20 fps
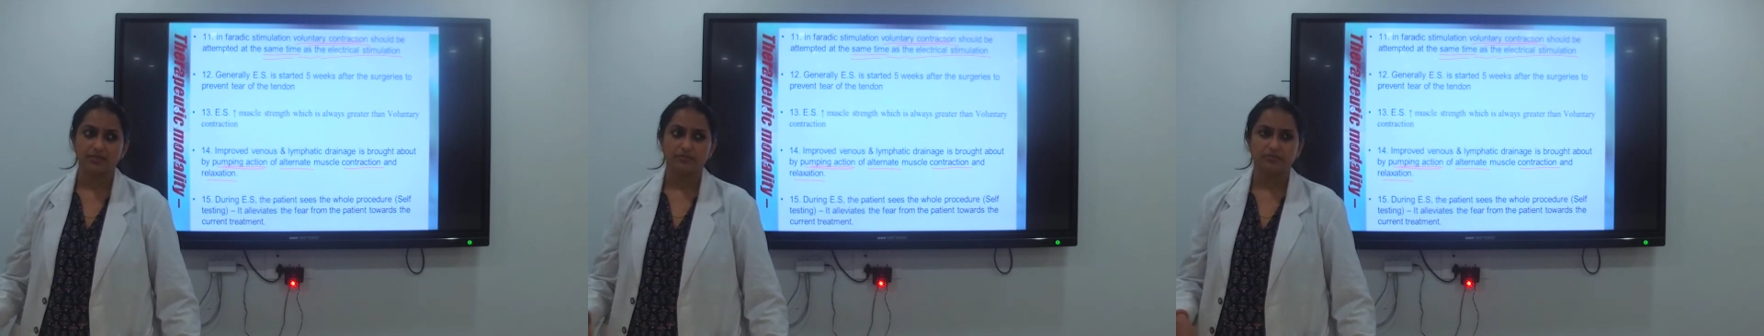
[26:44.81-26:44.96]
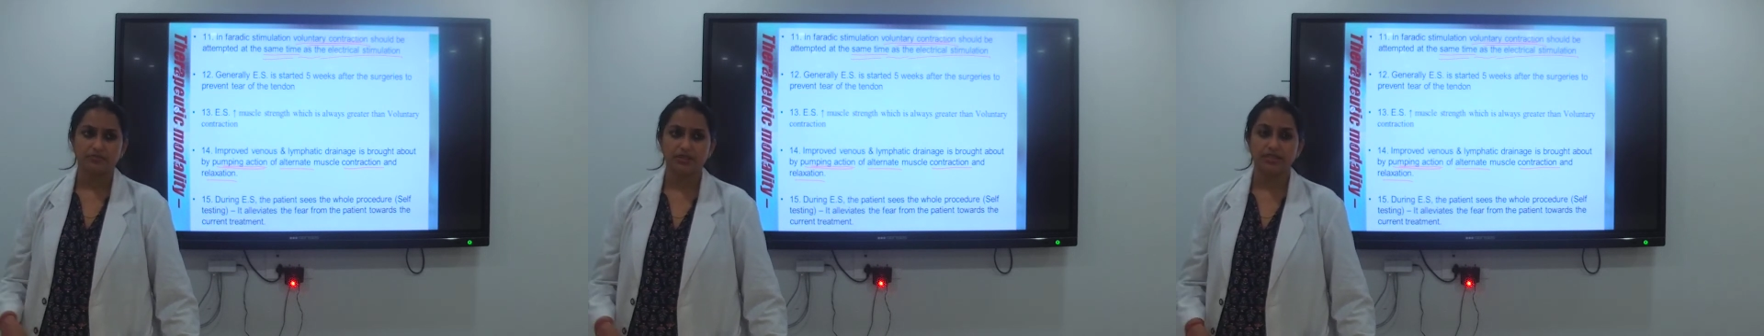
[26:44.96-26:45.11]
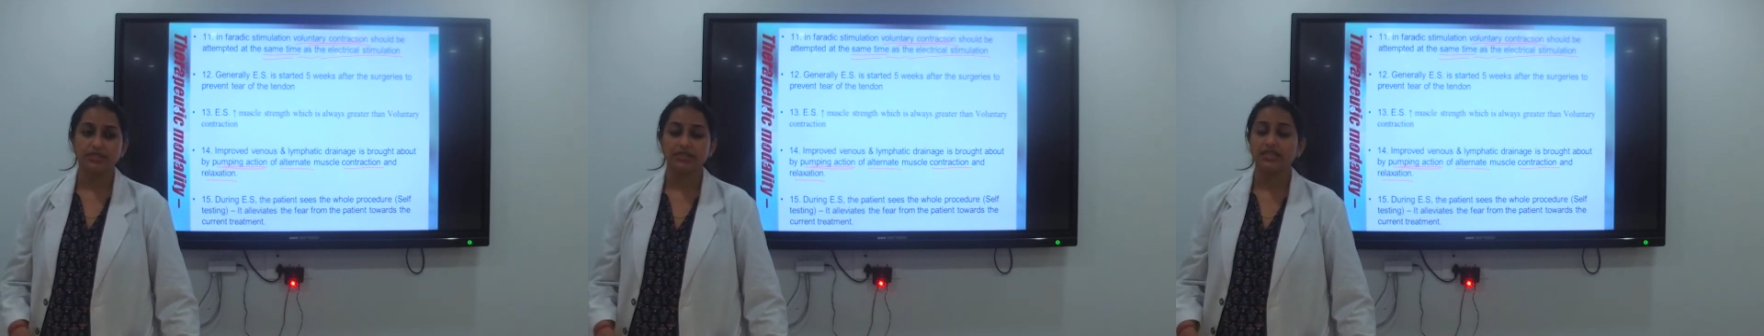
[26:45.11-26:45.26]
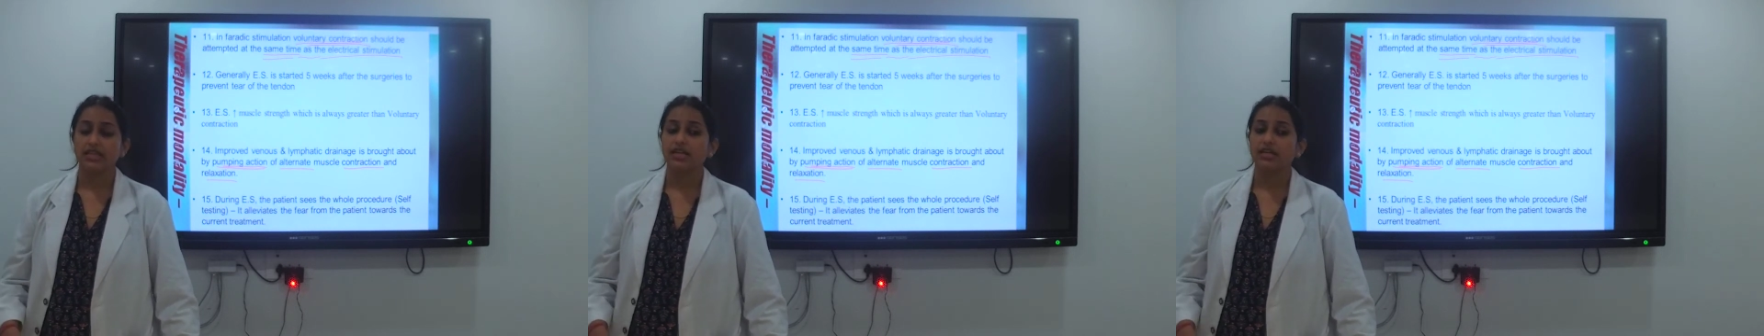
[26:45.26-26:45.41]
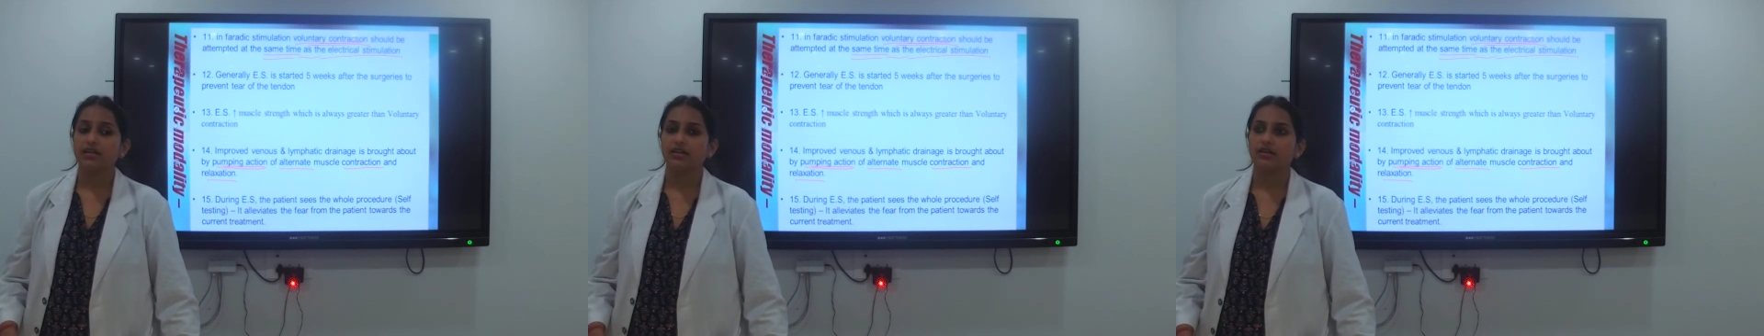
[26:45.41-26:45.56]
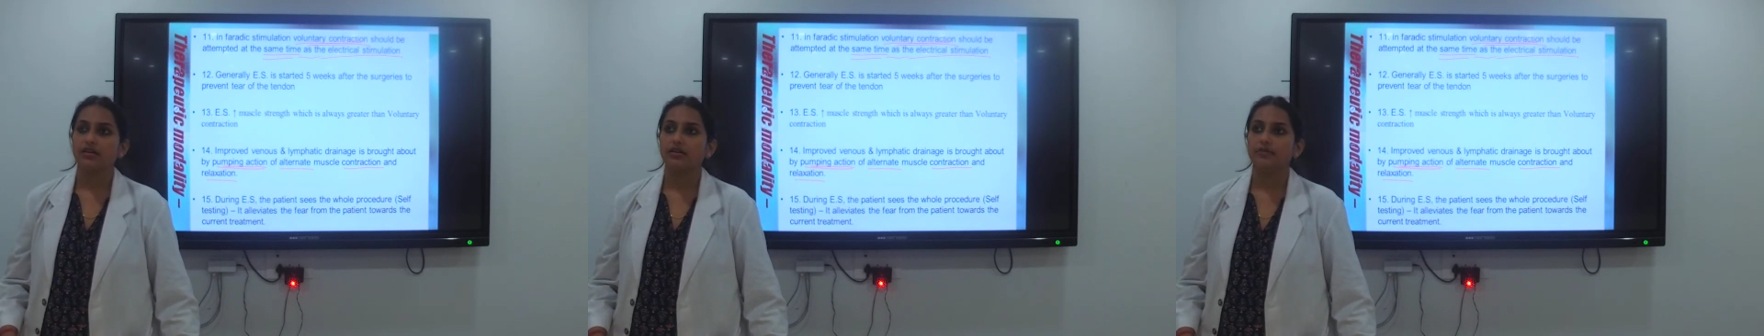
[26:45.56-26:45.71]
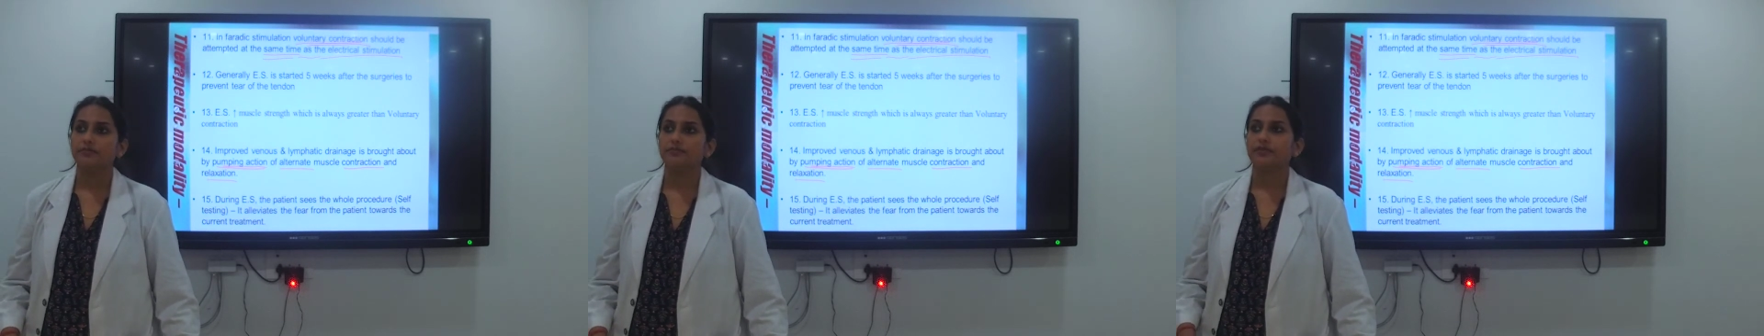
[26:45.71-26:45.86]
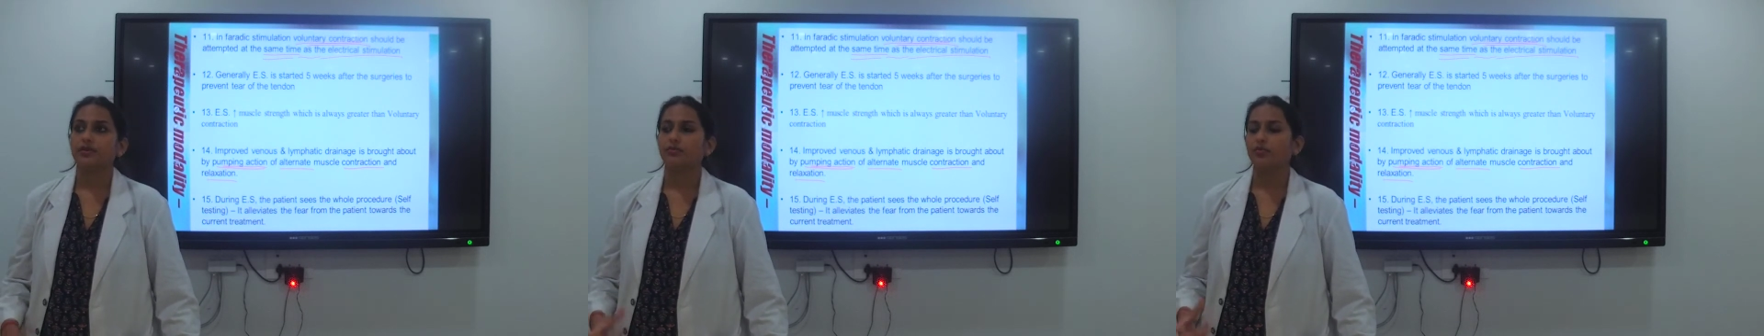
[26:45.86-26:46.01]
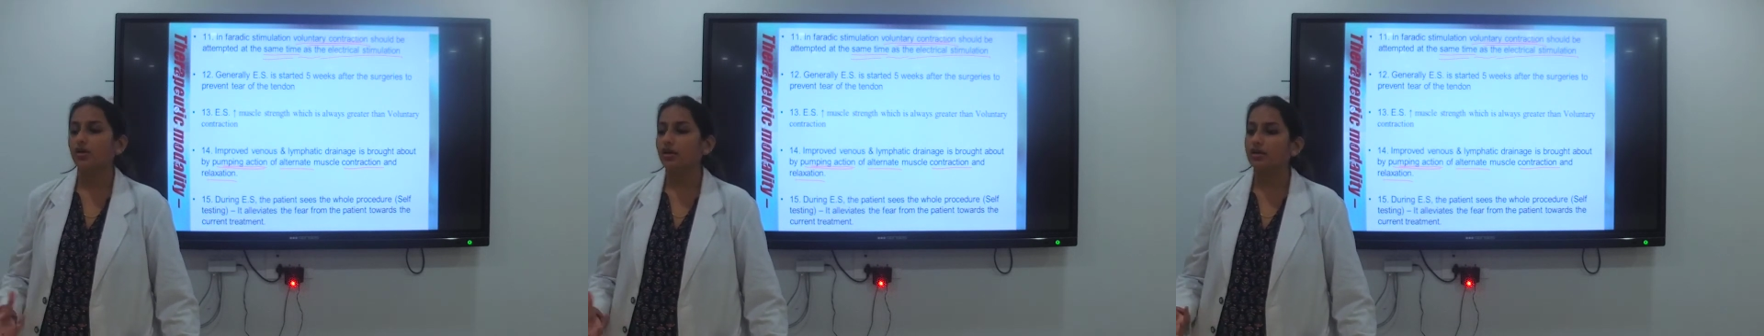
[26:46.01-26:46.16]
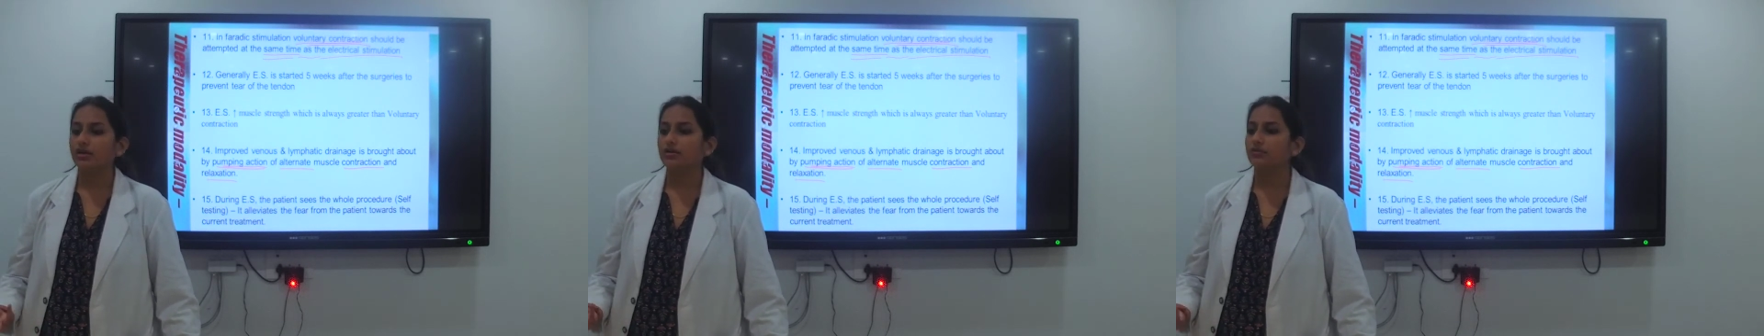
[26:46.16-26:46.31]
Means
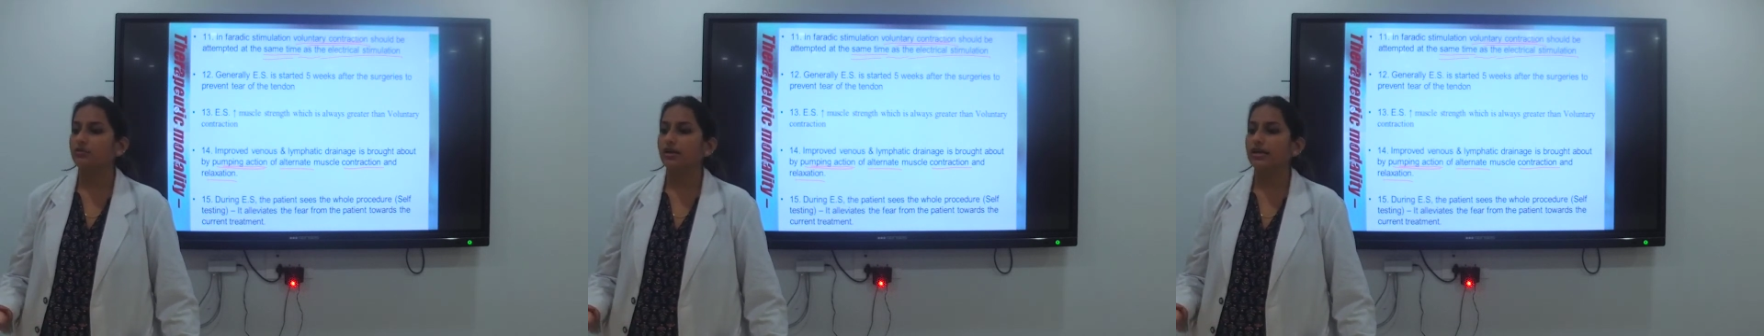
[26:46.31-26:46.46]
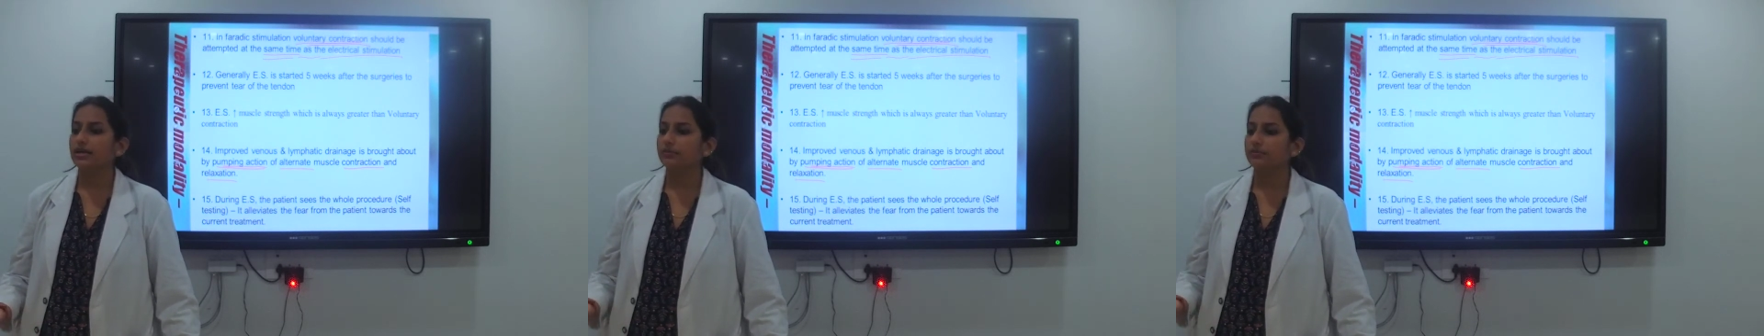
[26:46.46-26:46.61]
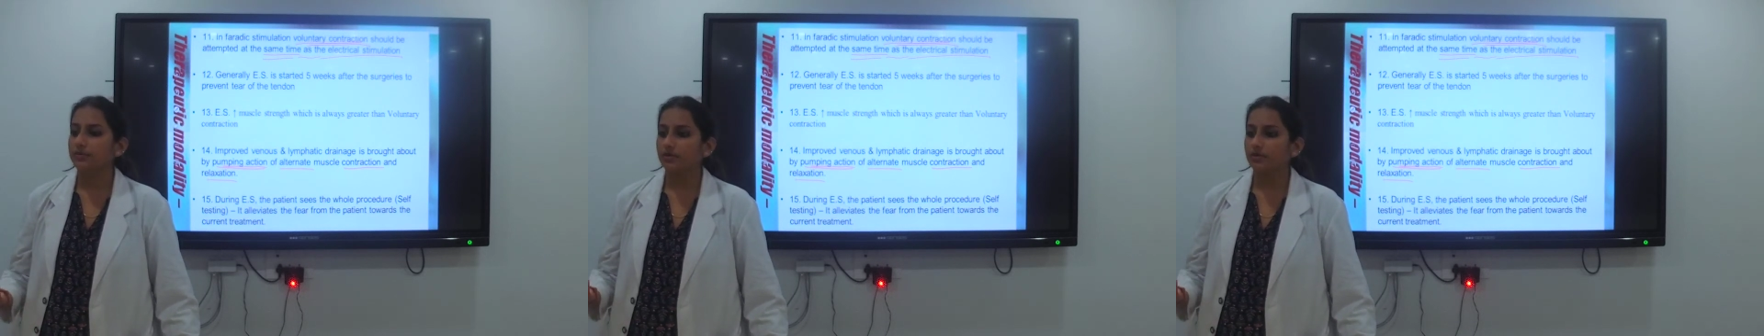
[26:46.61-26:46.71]
why?